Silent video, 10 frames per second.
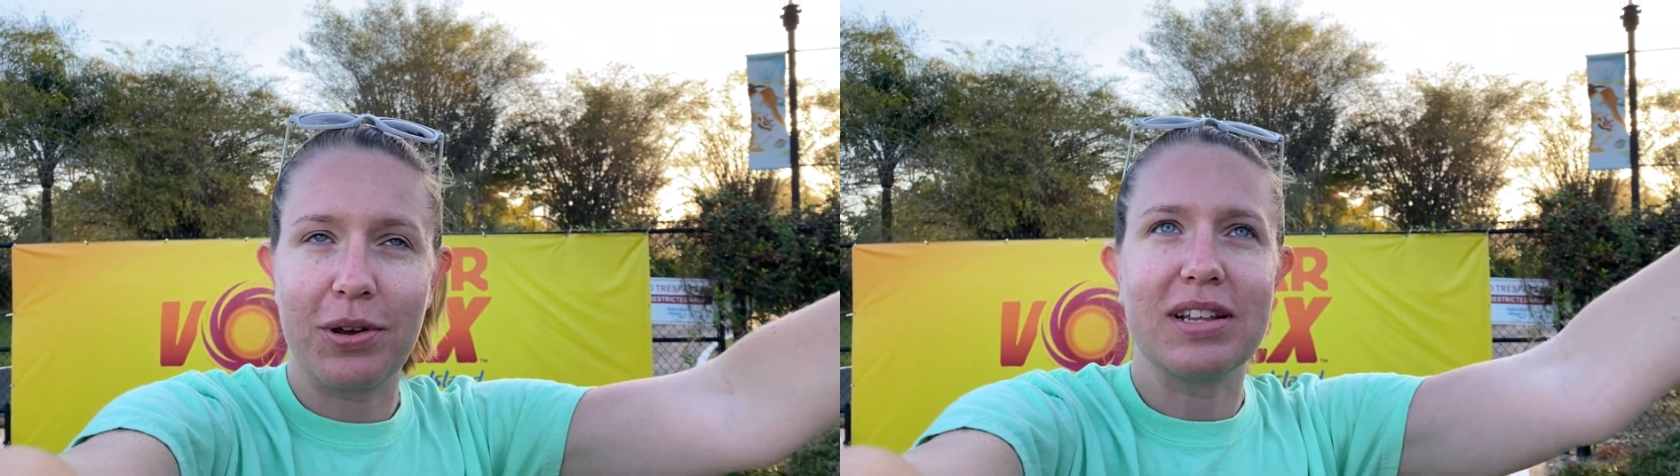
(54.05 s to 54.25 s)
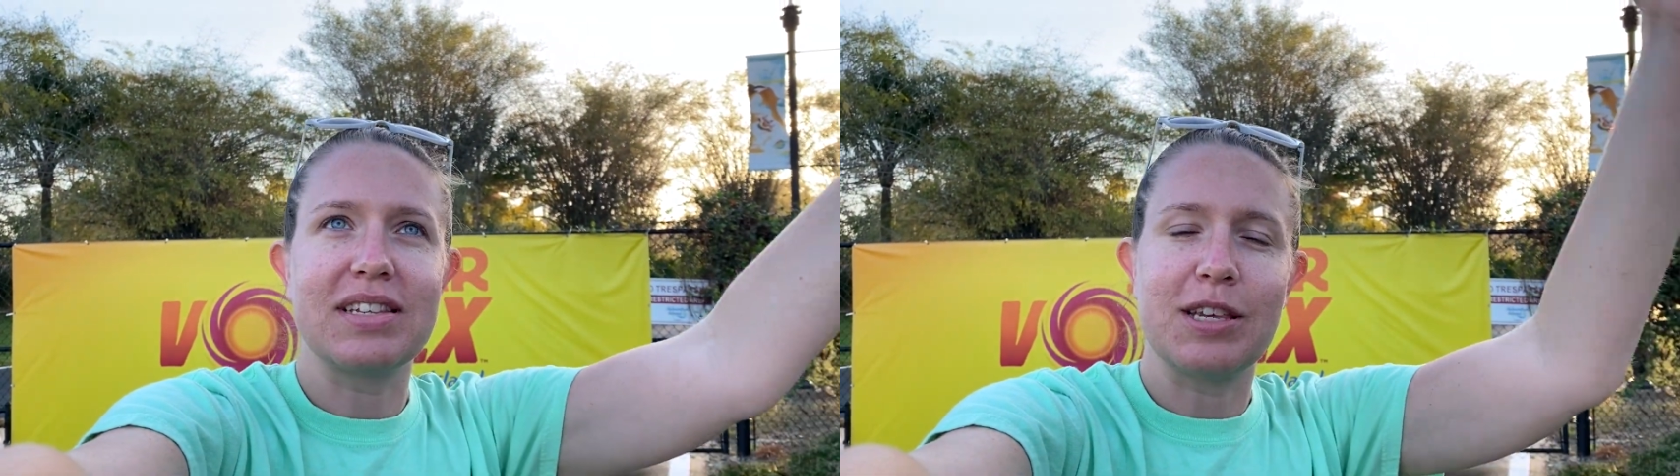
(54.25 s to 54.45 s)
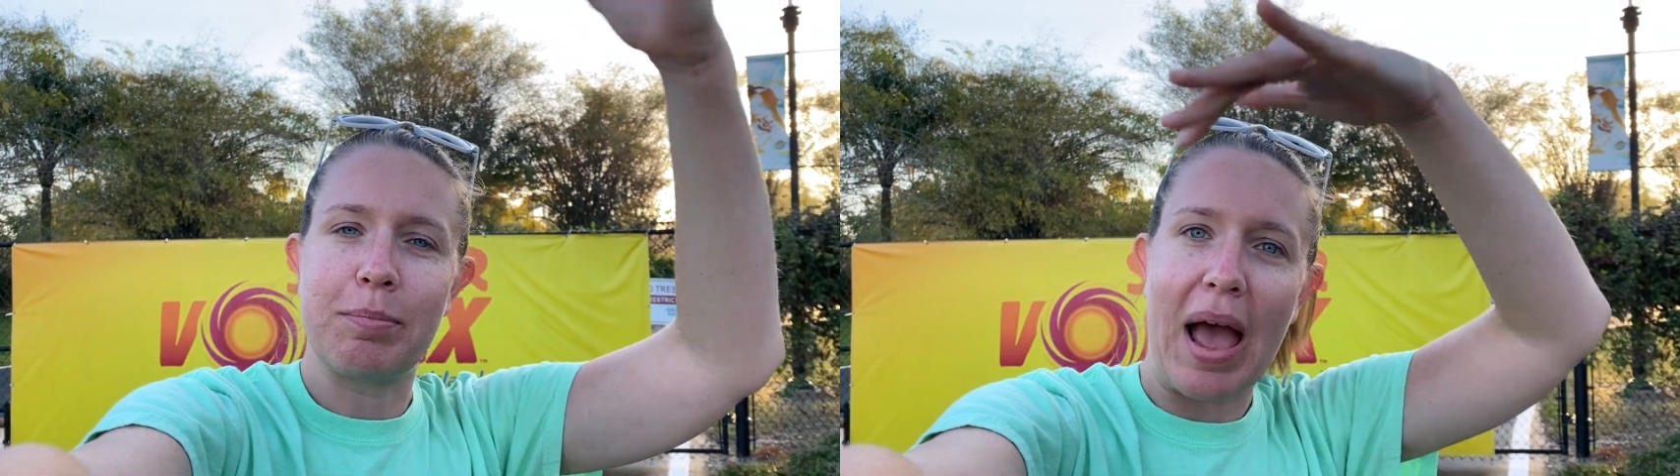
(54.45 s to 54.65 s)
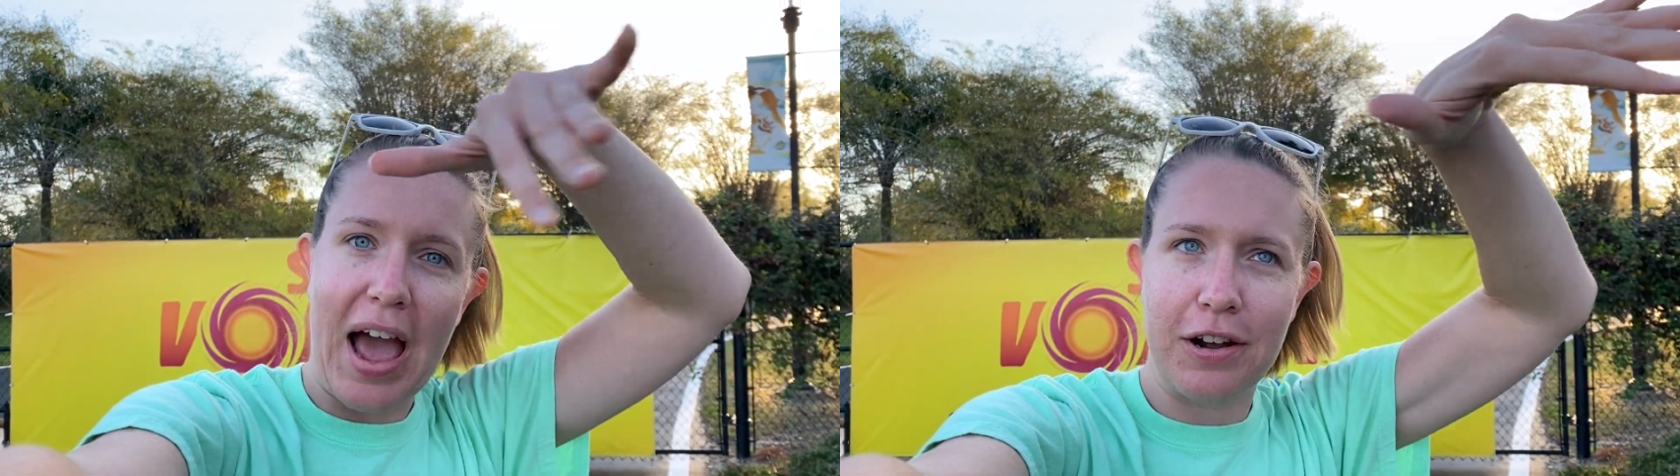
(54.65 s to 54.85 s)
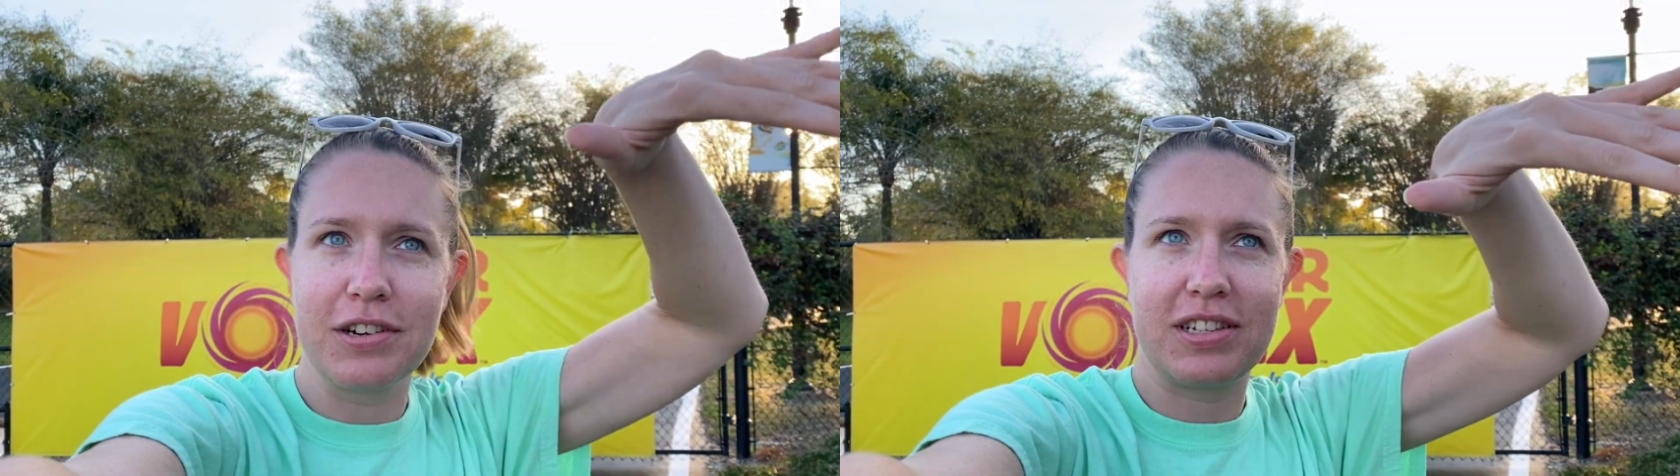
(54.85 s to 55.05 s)
you can see
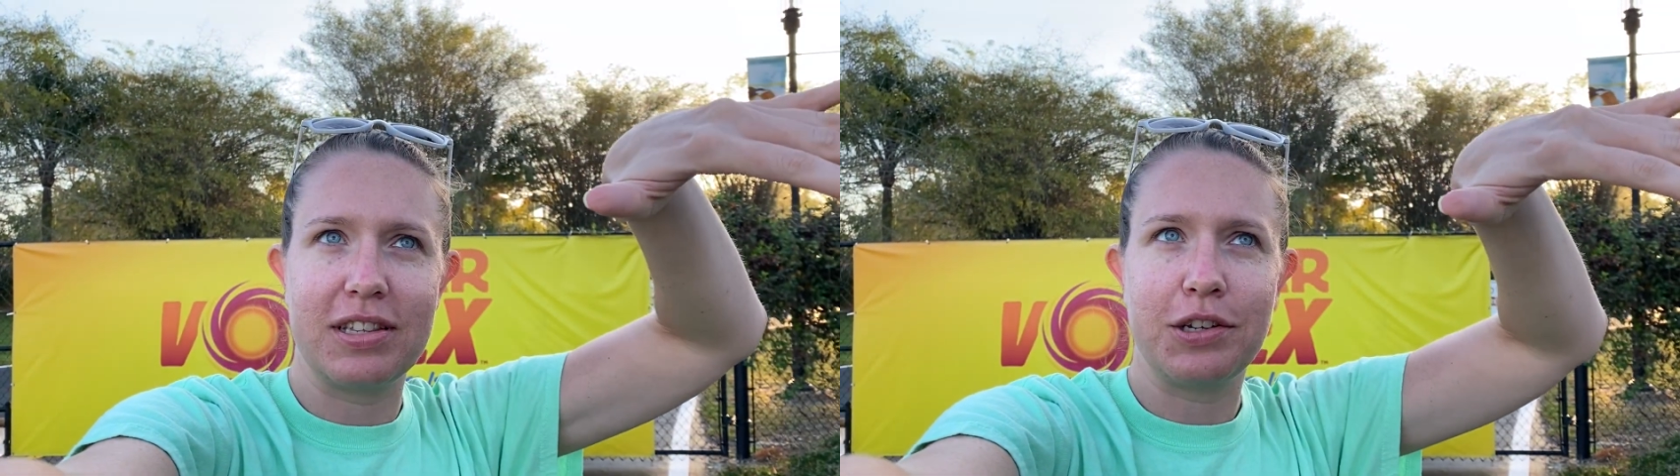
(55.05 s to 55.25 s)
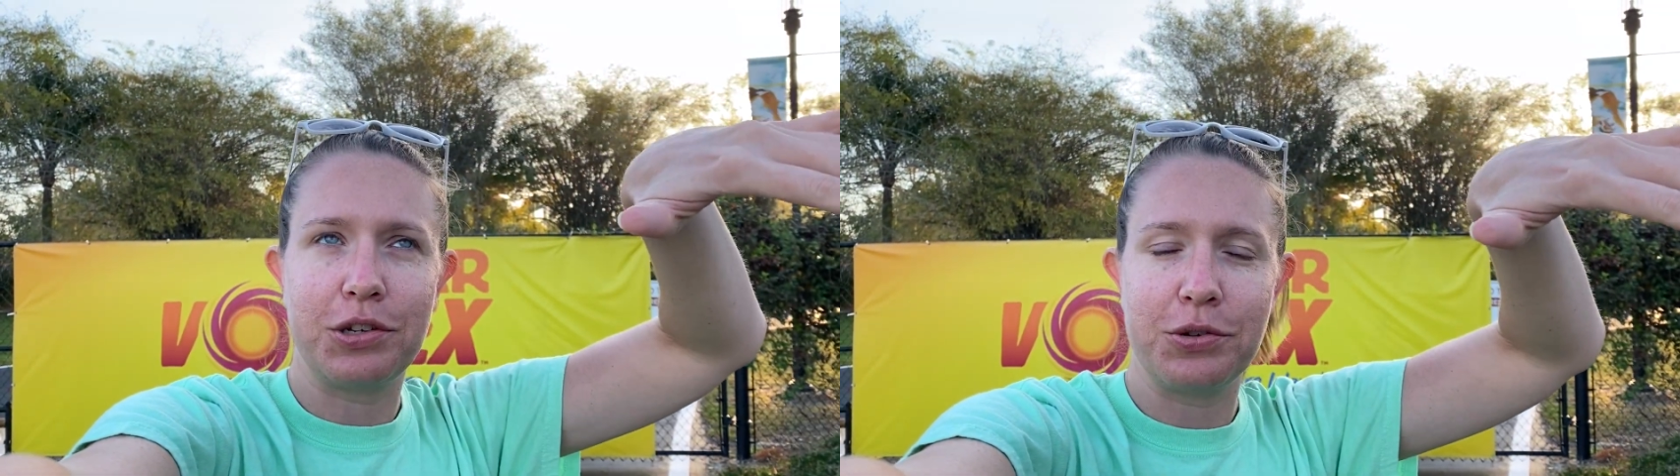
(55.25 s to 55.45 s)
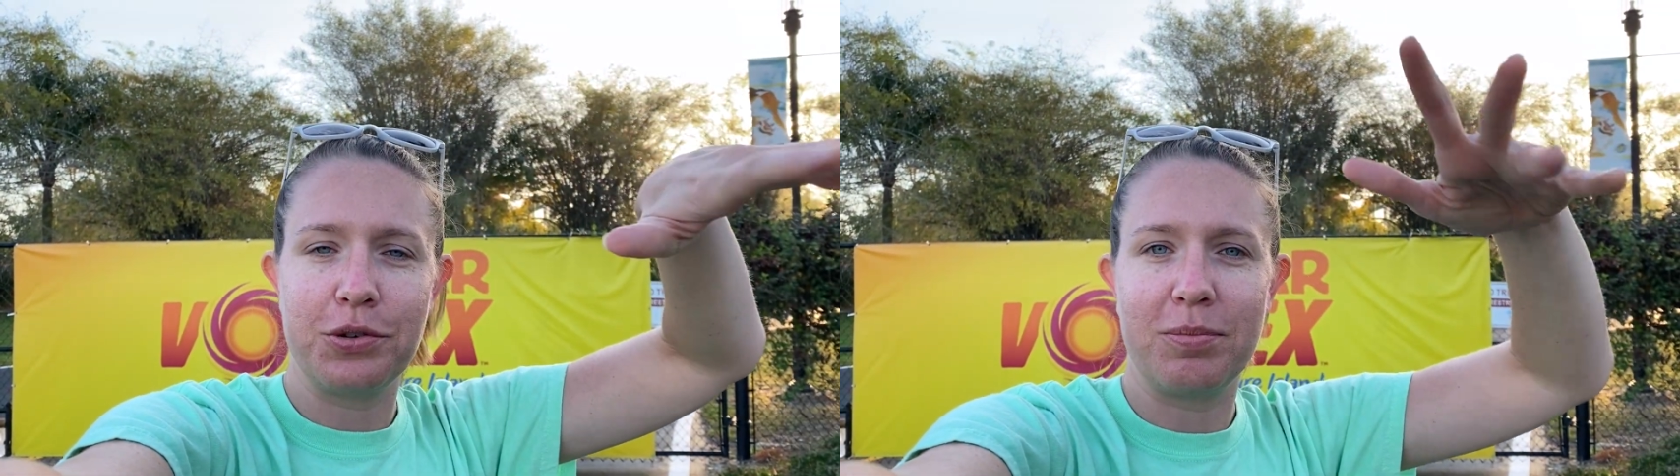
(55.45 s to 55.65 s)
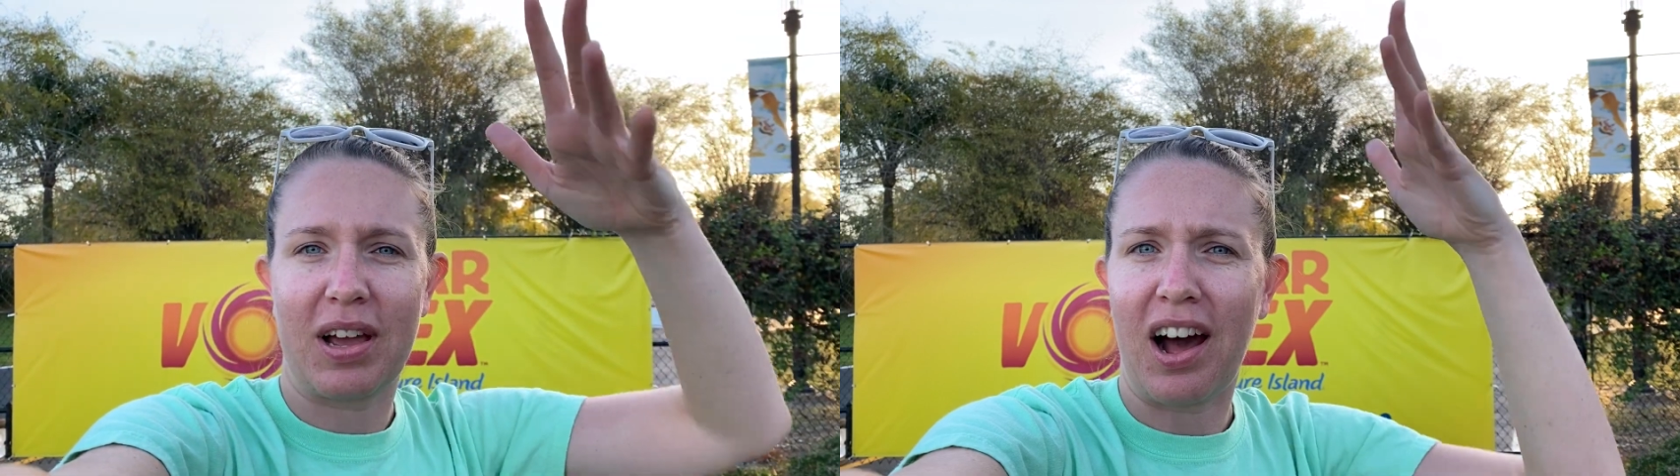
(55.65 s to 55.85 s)
patterns in the tube,